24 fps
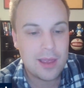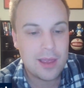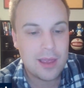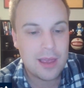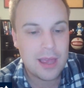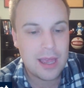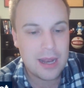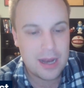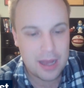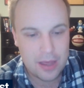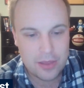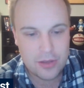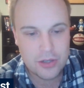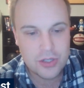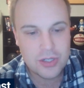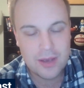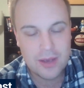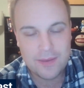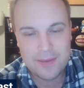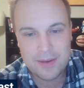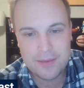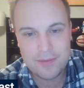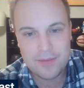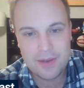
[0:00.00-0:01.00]
And now they're
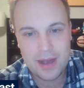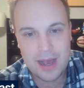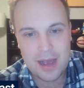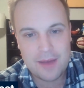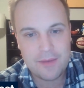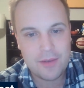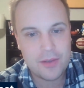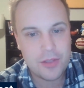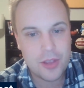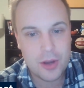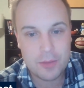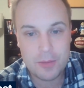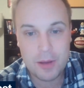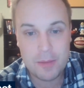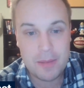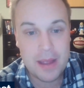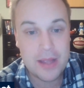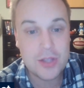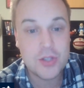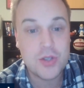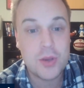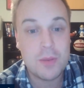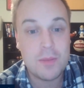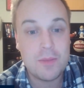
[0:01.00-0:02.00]
seven and five. Their
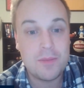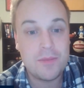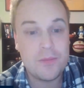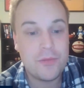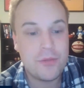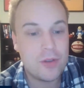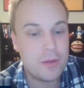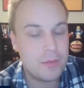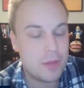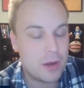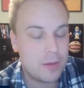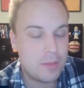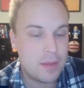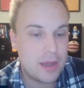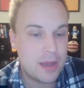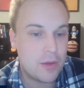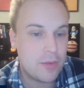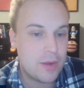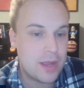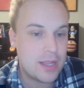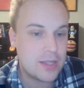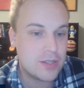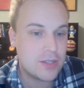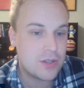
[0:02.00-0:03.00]
momentum from their big
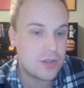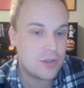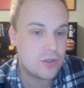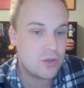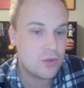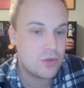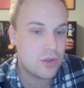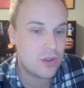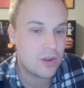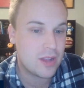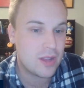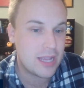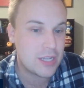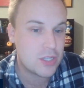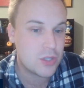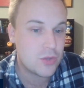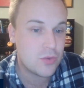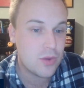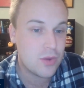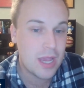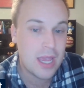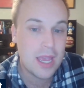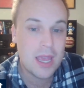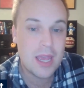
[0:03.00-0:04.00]
wins in two of their last
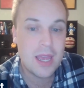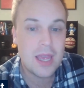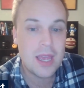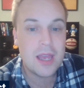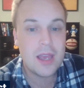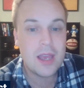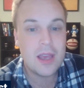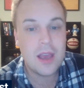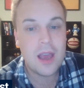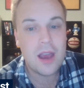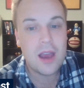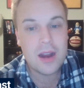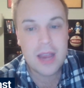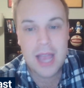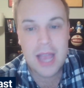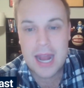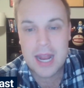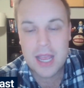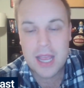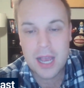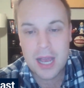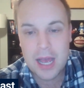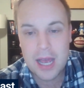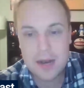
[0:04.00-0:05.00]
three are kind
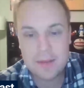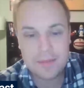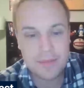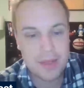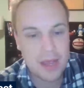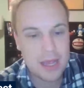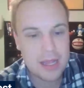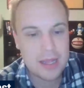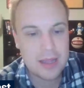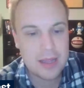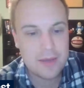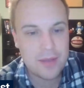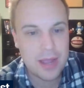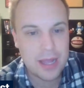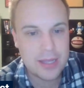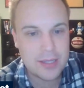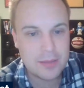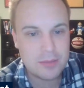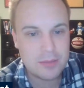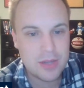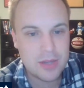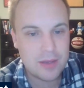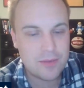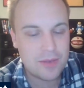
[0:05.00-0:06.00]
of gone, and they've got
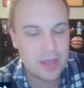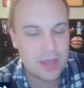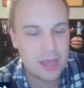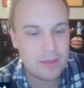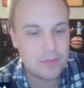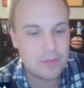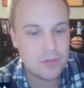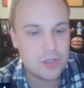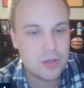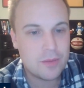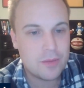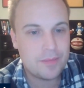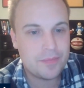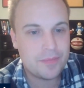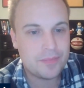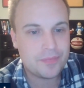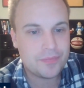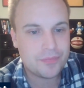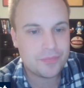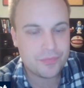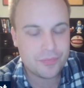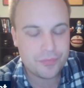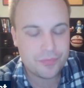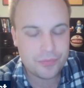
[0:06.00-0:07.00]
some tough games
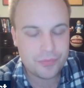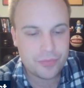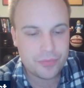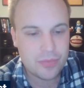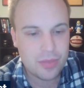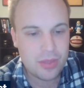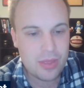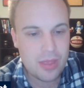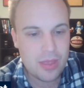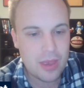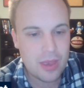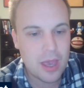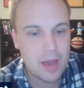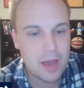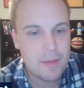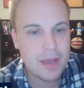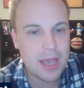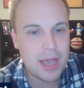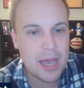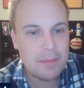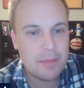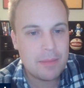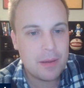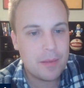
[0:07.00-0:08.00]

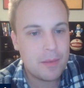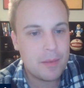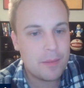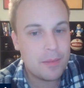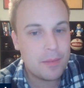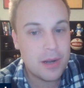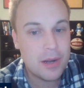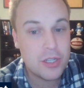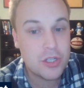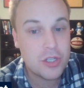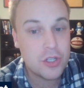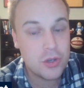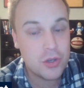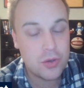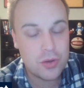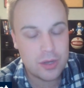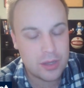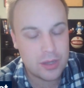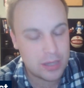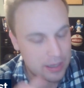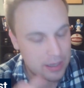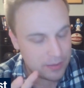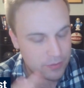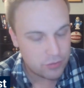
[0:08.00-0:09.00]
coming up pretty soon.
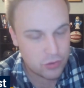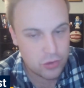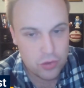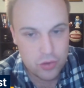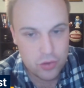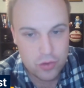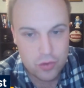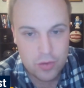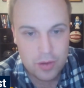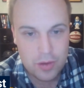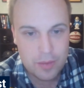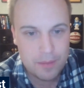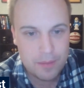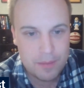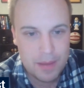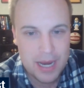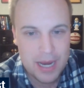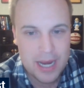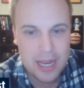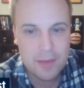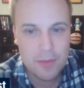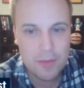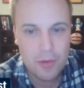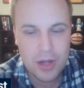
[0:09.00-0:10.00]
They have two
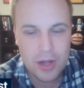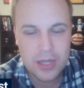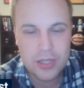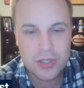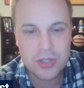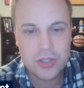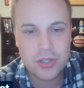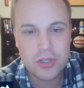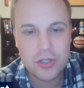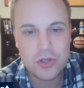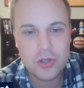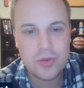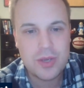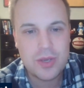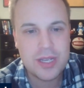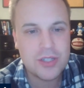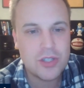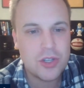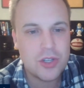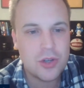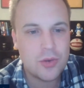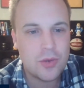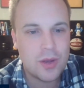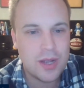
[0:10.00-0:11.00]
medium ones, two
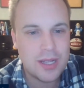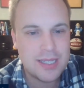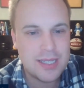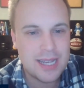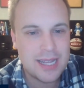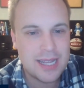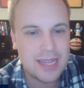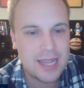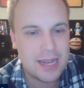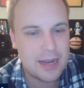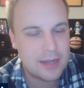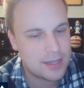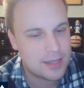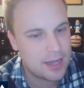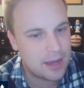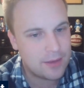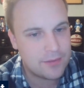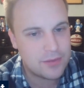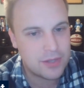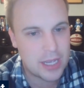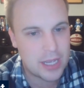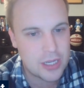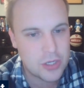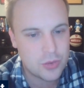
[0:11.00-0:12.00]
easier ones, and then a tough
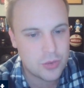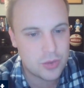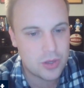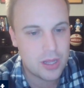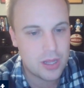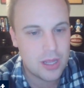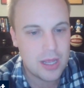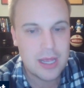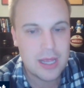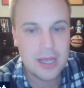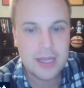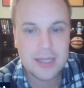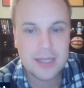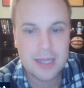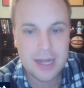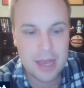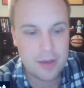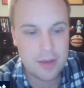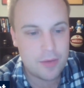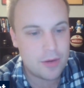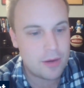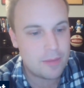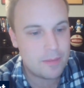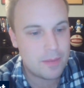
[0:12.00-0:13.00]
schedule.
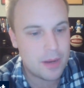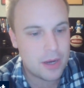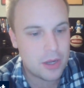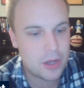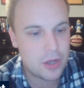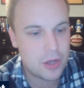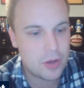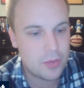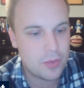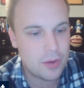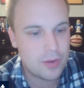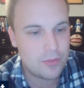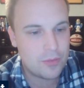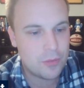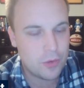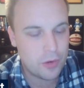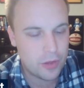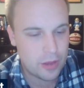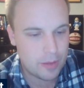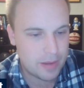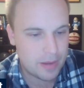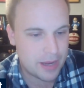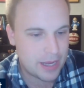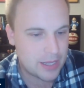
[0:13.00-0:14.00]
Tonight would have been a good win for
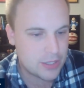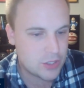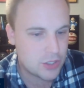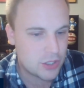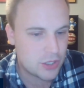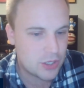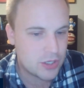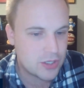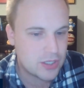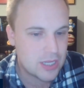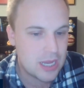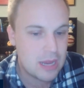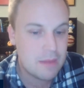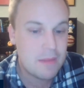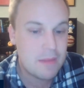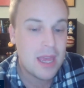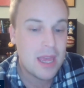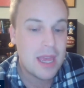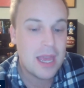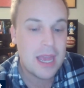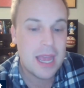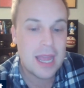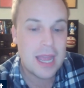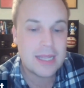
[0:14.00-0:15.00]
them against a good team.
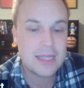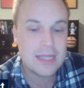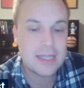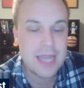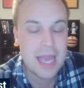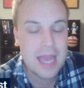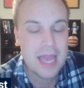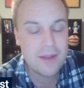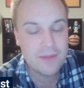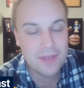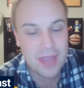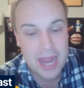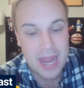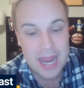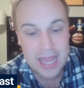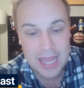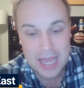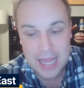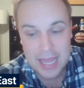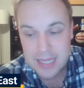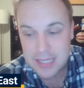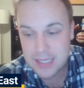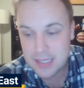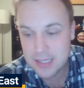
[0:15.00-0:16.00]
Instead of getting
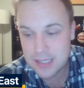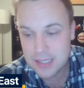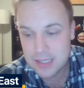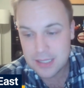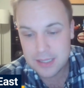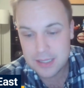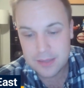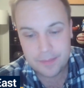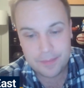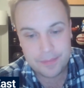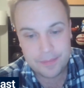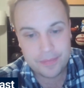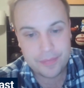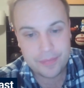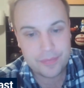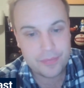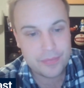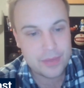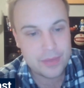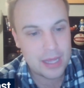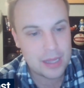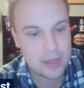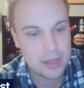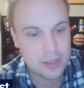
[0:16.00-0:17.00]
it,
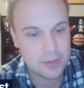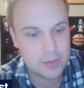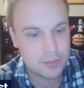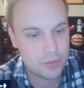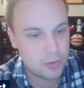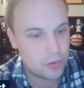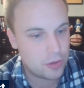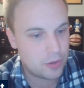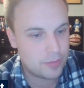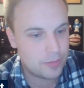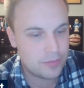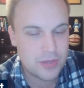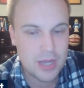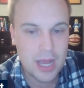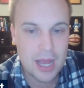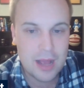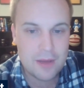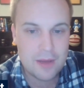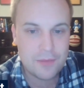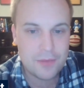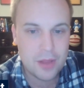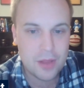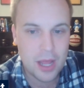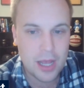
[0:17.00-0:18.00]
they looked brutal.
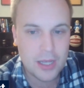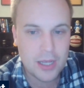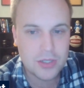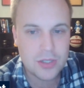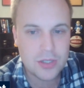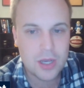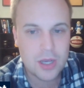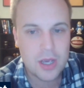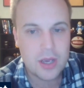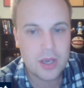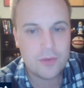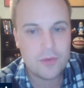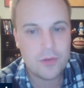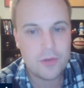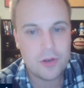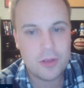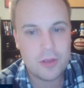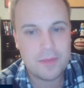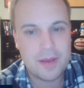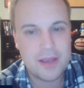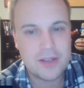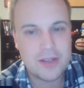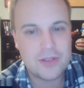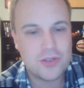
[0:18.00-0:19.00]
Tough loss for the
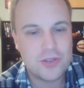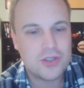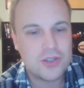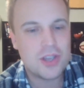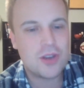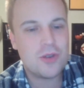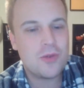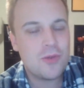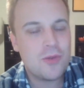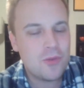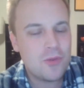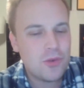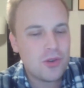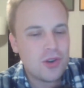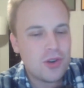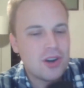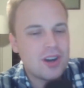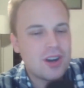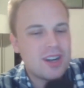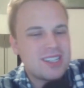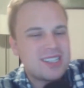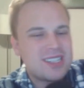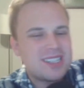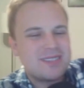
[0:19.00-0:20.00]
Pacers. There
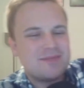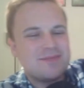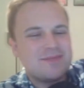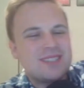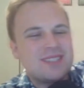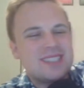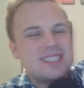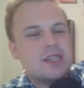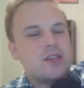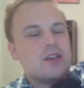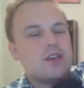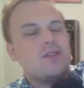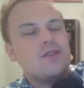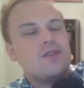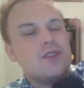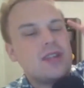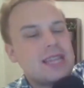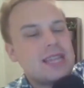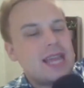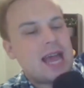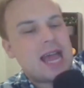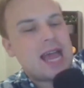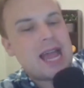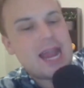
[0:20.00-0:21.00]
were some silver
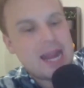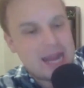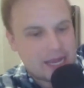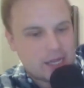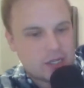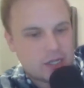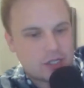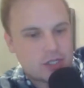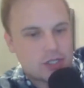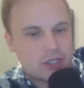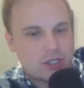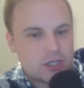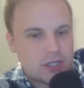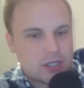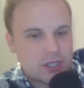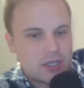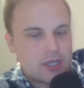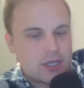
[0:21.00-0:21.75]
linings,